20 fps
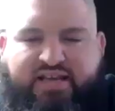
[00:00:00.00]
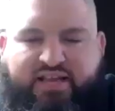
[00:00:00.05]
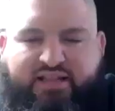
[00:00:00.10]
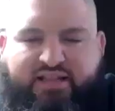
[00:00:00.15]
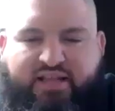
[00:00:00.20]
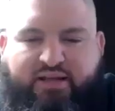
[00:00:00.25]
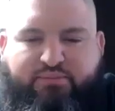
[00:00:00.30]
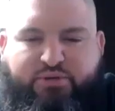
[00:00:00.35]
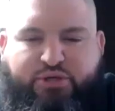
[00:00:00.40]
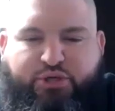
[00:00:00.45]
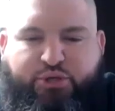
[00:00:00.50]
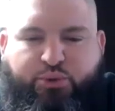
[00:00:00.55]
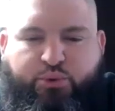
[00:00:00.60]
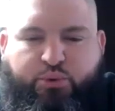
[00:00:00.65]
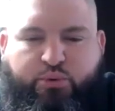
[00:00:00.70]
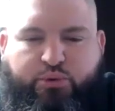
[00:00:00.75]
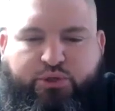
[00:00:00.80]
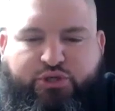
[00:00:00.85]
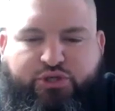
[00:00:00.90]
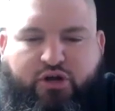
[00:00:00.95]
it take them
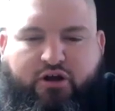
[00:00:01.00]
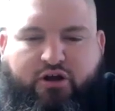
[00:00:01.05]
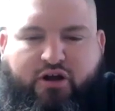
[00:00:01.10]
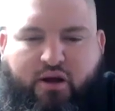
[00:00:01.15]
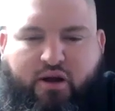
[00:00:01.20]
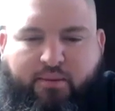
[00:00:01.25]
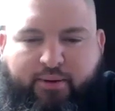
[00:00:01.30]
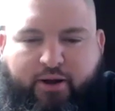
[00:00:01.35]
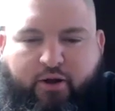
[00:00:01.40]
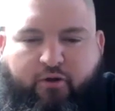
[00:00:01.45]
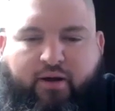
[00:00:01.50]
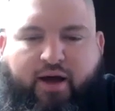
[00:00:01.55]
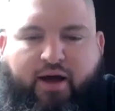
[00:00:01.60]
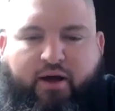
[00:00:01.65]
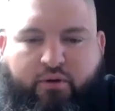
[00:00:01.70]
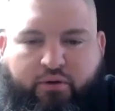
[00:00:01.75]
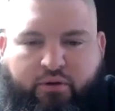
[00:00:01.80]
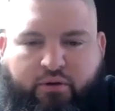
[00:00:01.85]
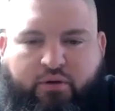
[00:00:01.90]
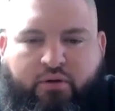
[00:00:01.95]
to start coming
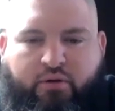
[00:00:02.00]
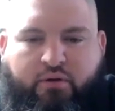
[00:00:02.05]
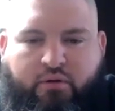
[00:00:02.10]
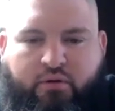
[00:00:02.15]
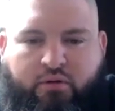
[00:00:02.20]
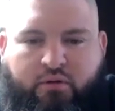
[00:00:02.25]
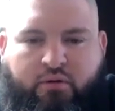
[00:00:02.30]
around?